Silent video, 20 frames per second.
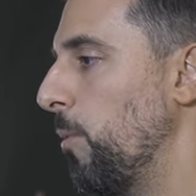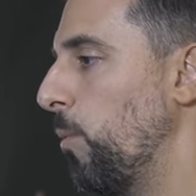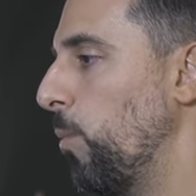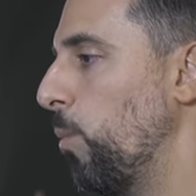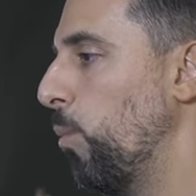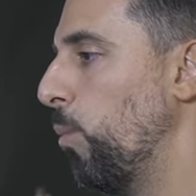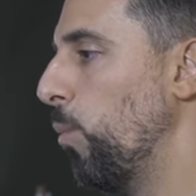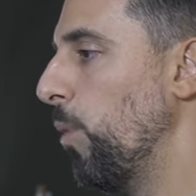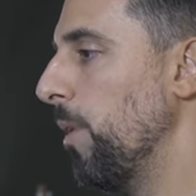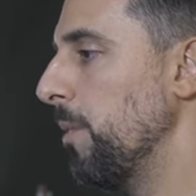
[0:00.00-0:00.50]

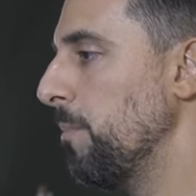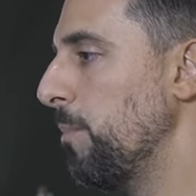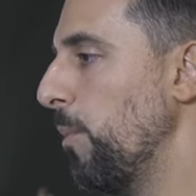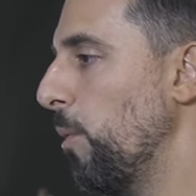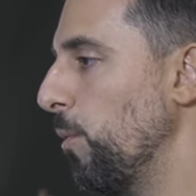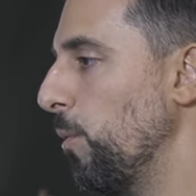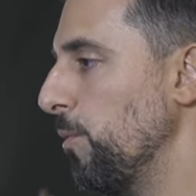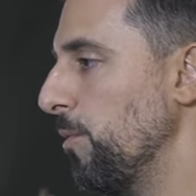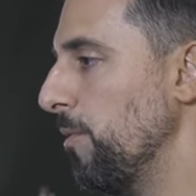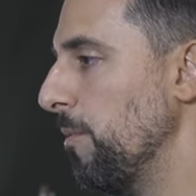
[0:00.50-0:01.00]
with
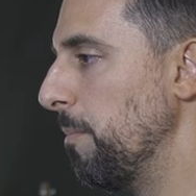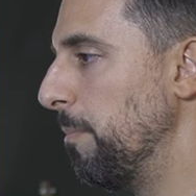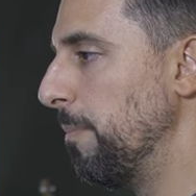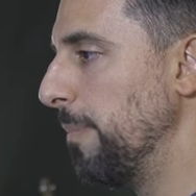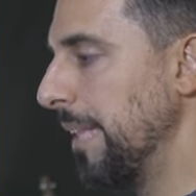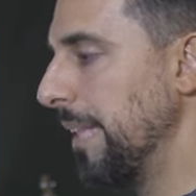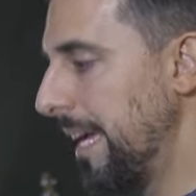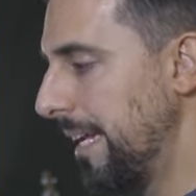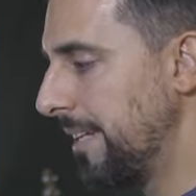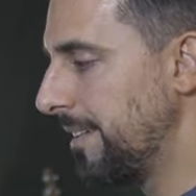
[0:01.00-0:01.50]
both
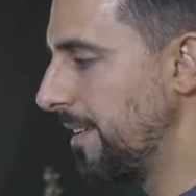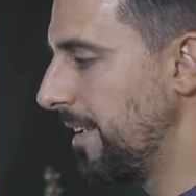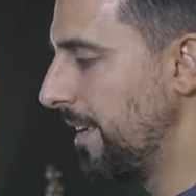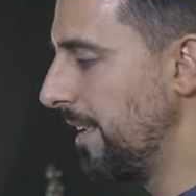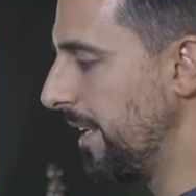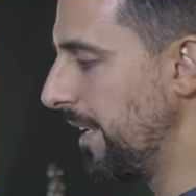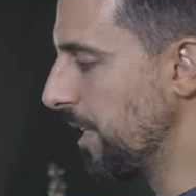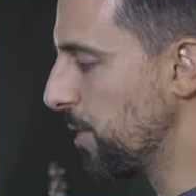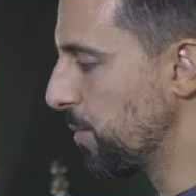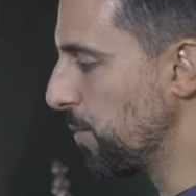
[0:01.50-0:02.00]
plate and
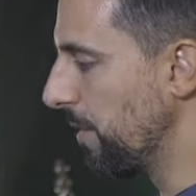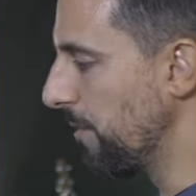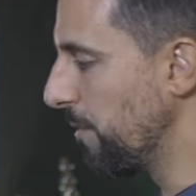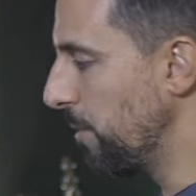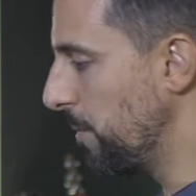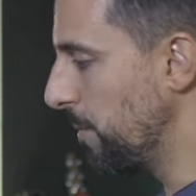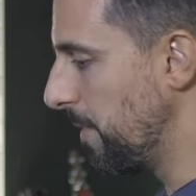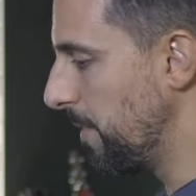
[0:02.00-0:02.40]
H reverb.